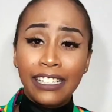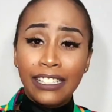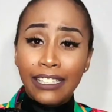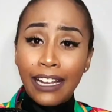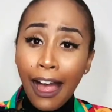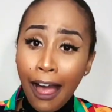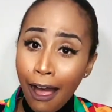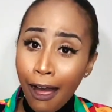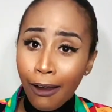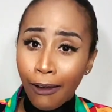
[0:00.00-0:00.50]

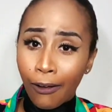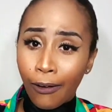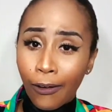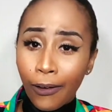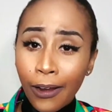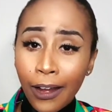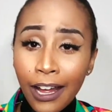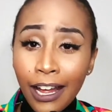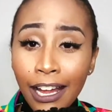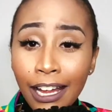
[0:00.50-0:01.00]

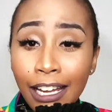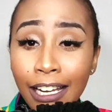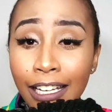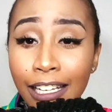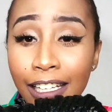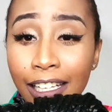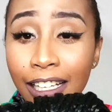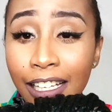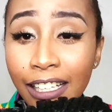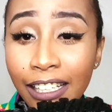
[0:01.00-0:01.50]
y'all.
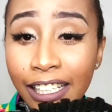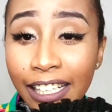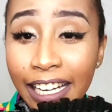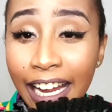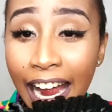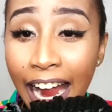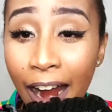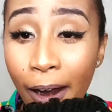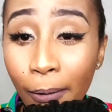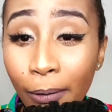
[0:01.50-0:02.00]
Look
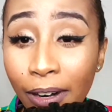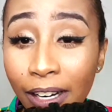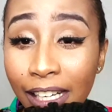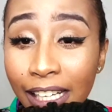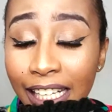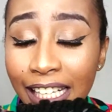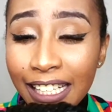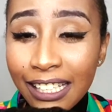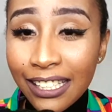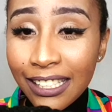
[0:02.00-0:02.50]
how
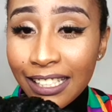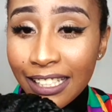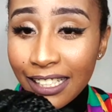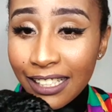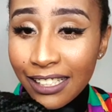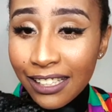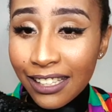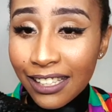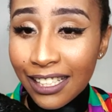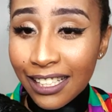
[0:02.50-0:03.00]

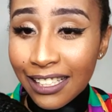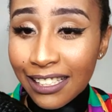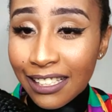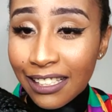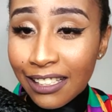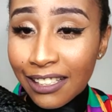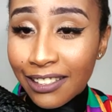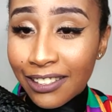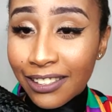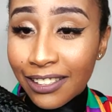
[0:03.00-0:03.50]
realistic this
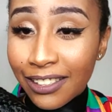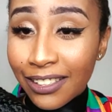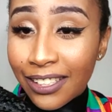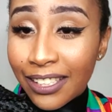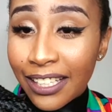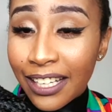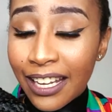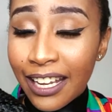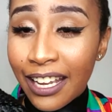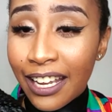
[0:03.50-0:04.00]

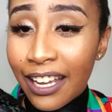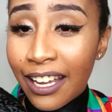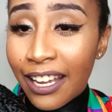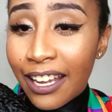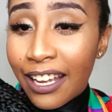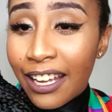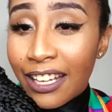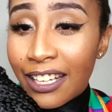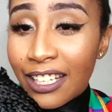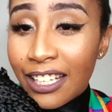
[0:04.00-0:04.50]
looks.
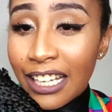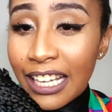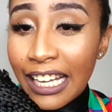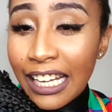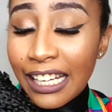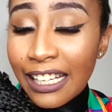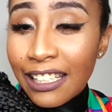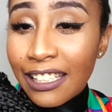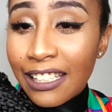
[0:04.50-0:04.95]
It